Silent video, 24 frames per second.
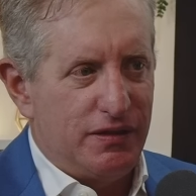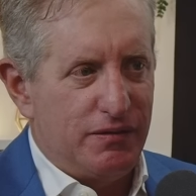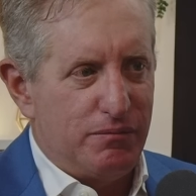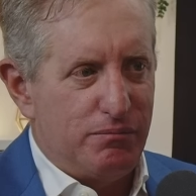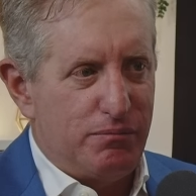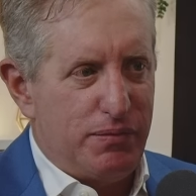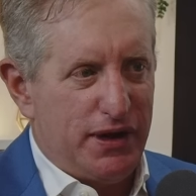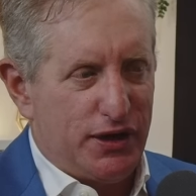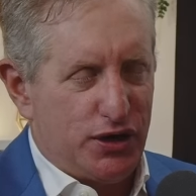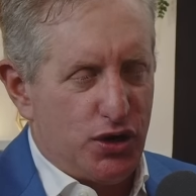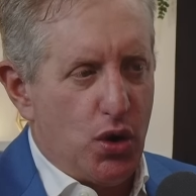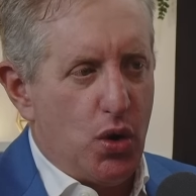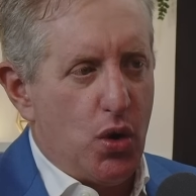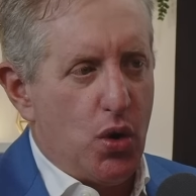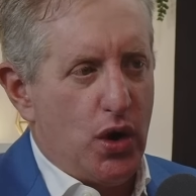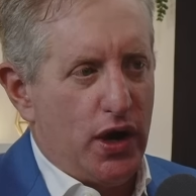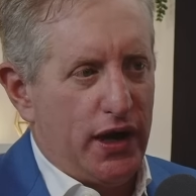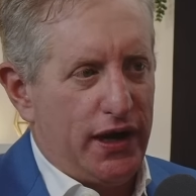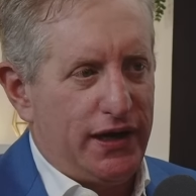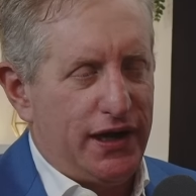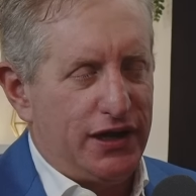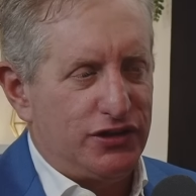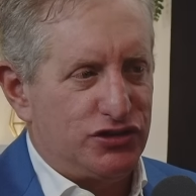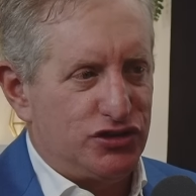
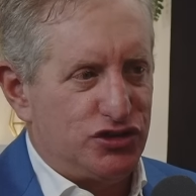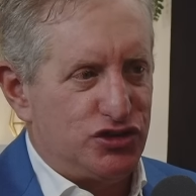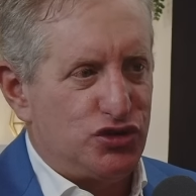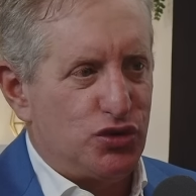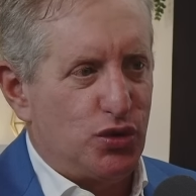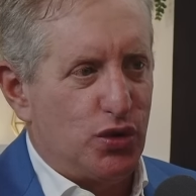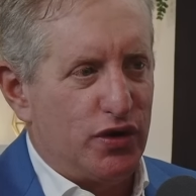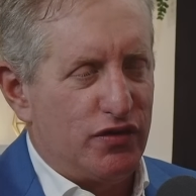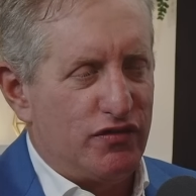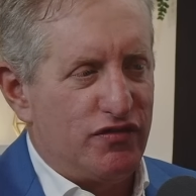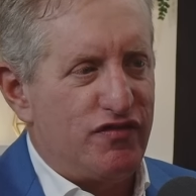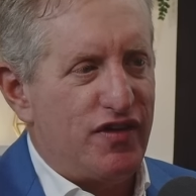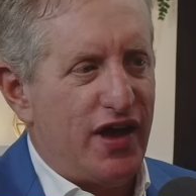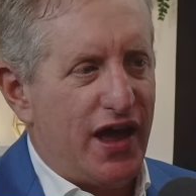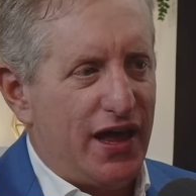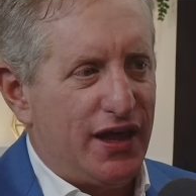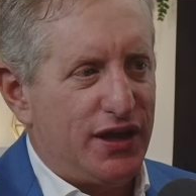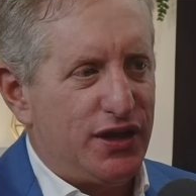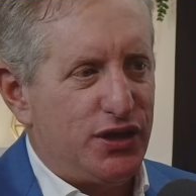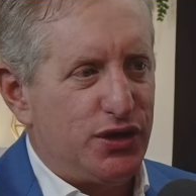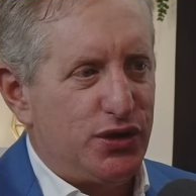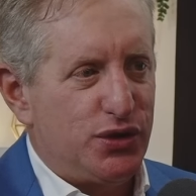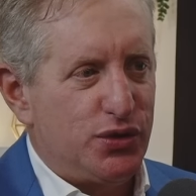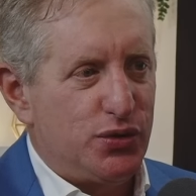Bitcoin as a store of
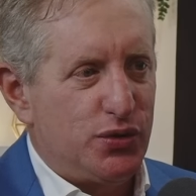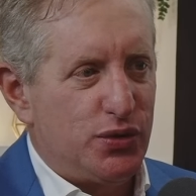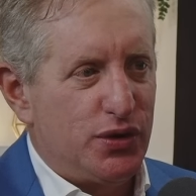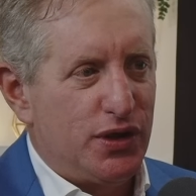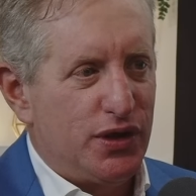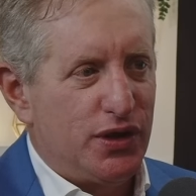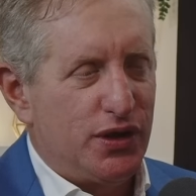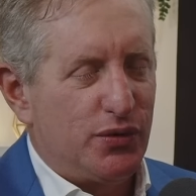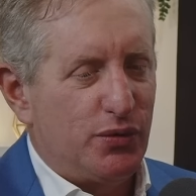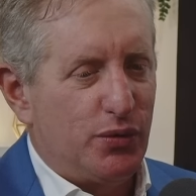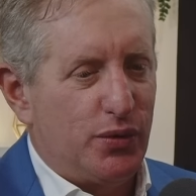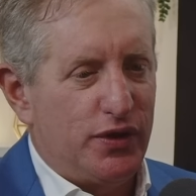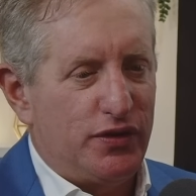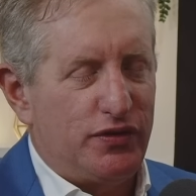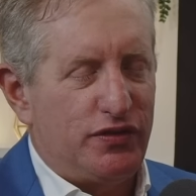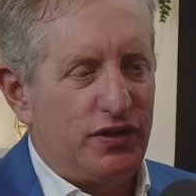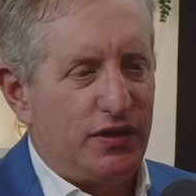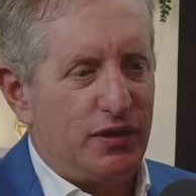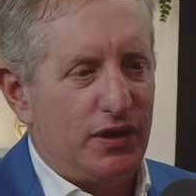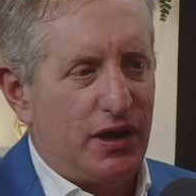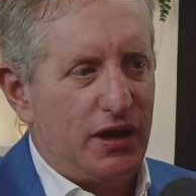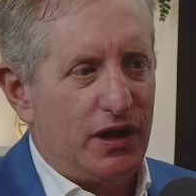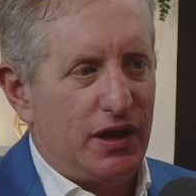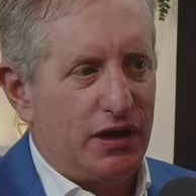value with
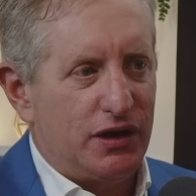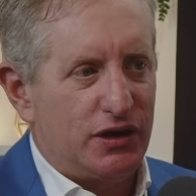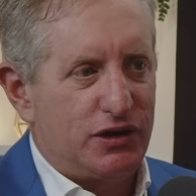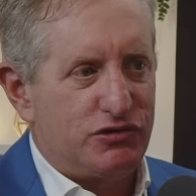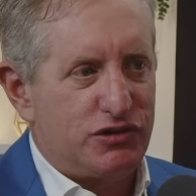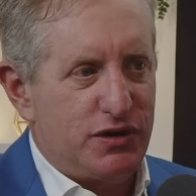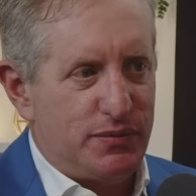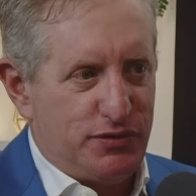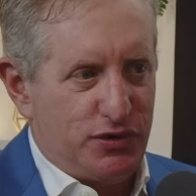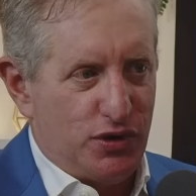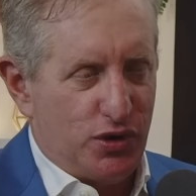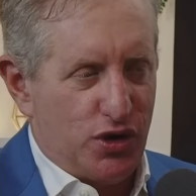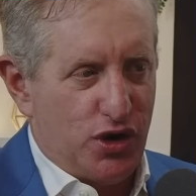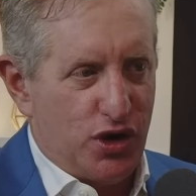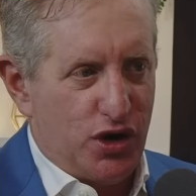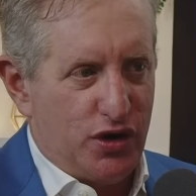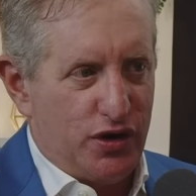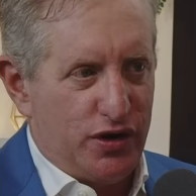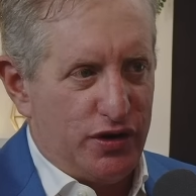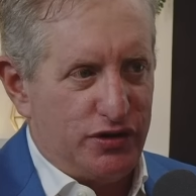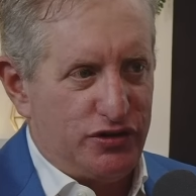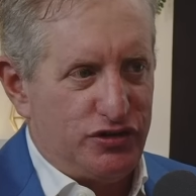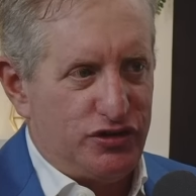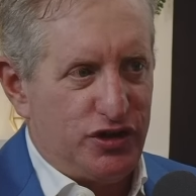
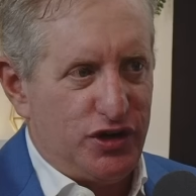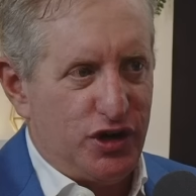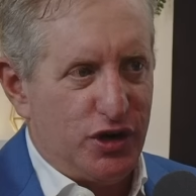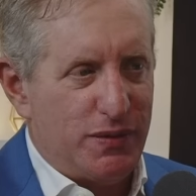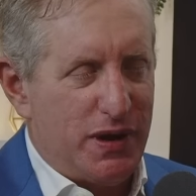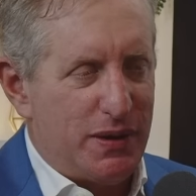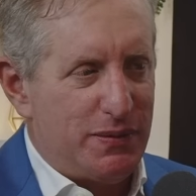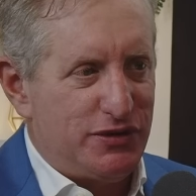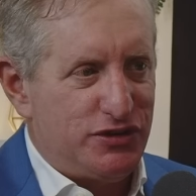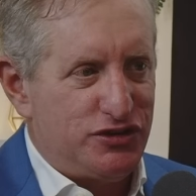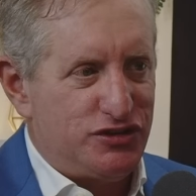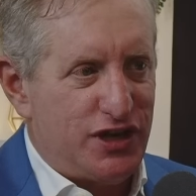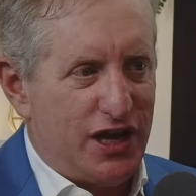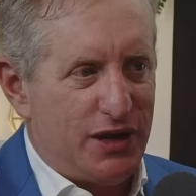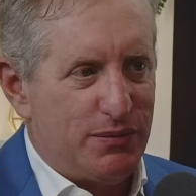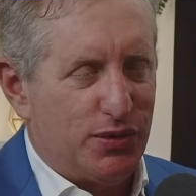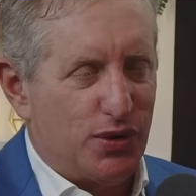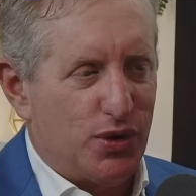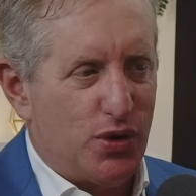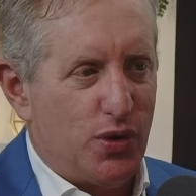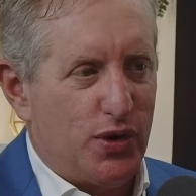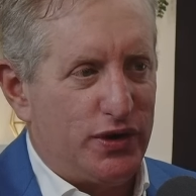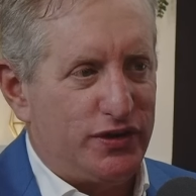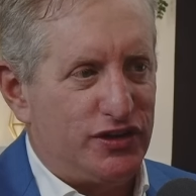cryptocurrency or maybe stable
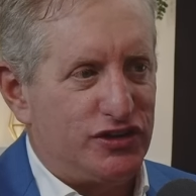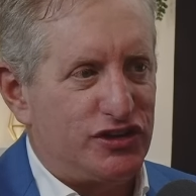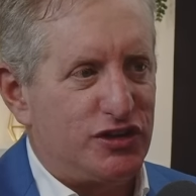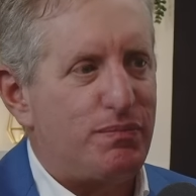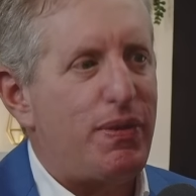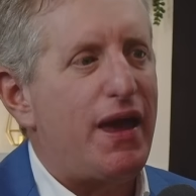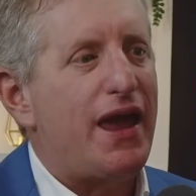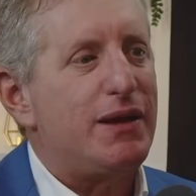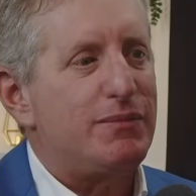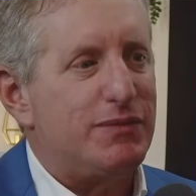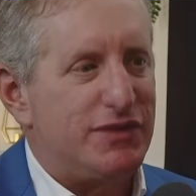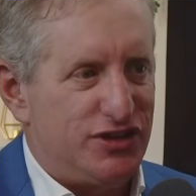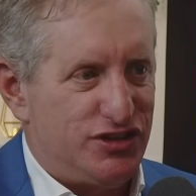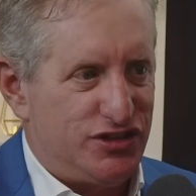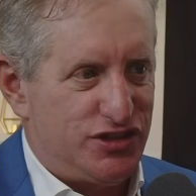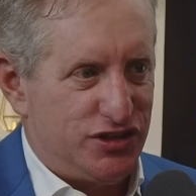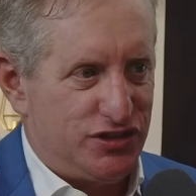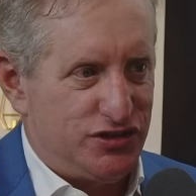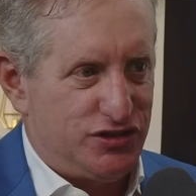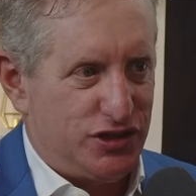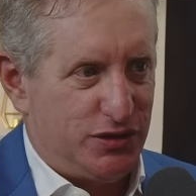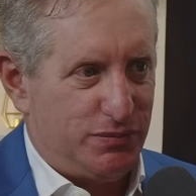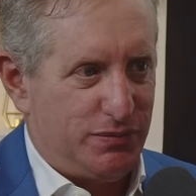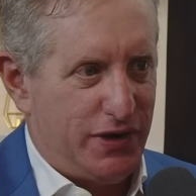coins as a payment
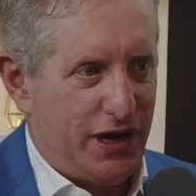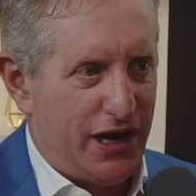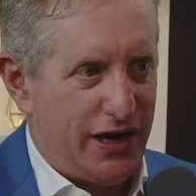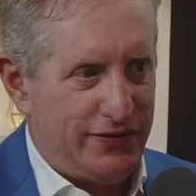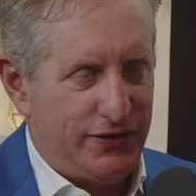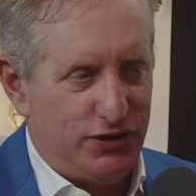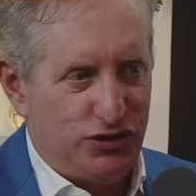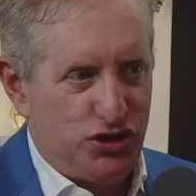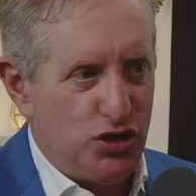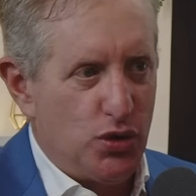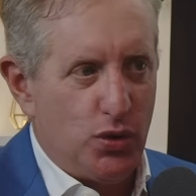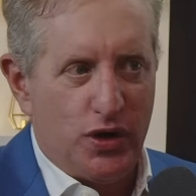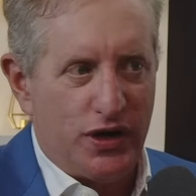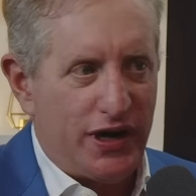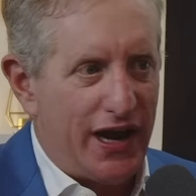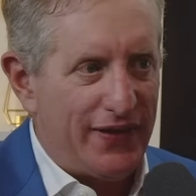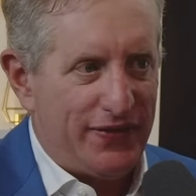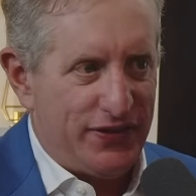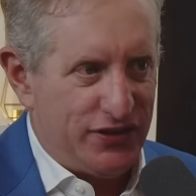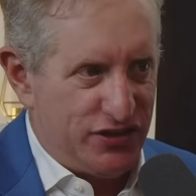system. And the two are not the